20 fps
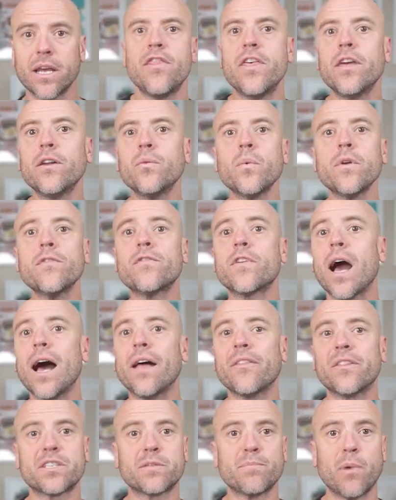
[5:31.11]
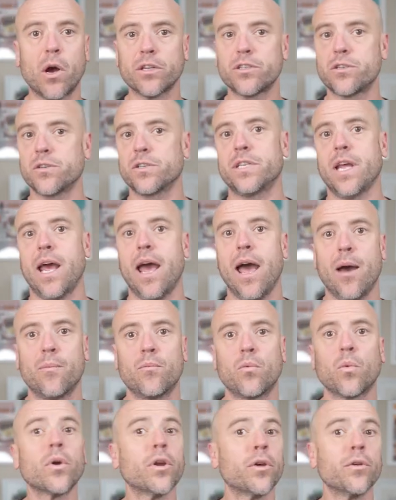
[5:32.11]
Then we've got the sponsors tab,
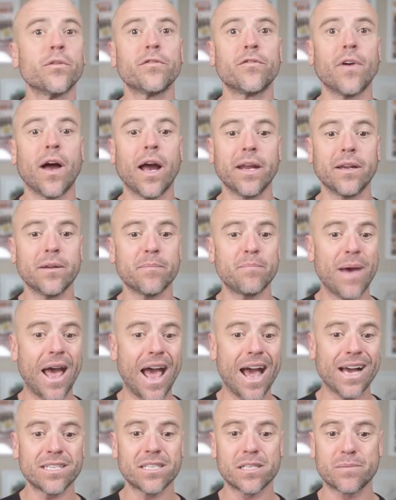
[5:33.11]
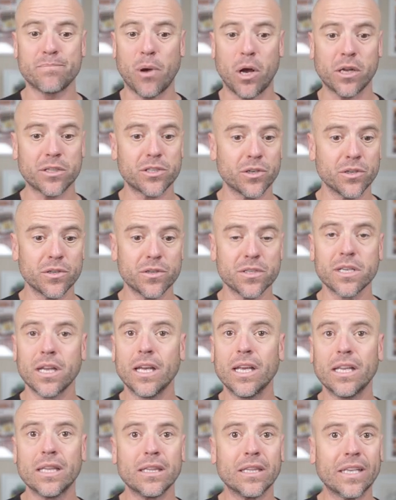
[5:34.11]
where you'll find past sponsors,
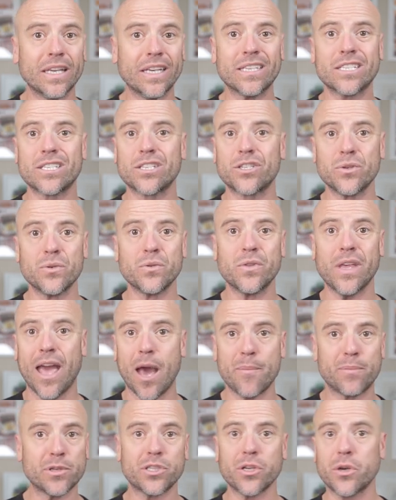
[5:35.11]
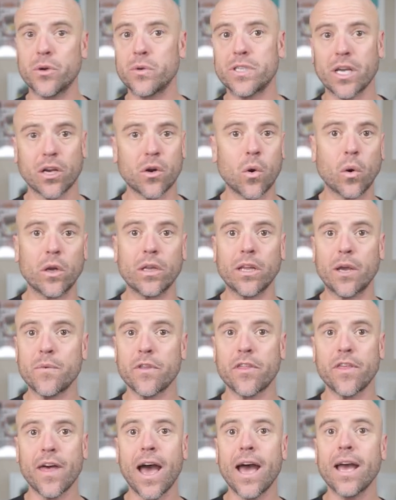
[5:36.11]
links to the episodes that correlate
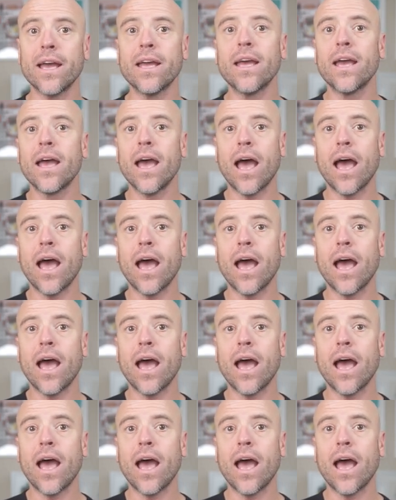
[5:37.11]
with that,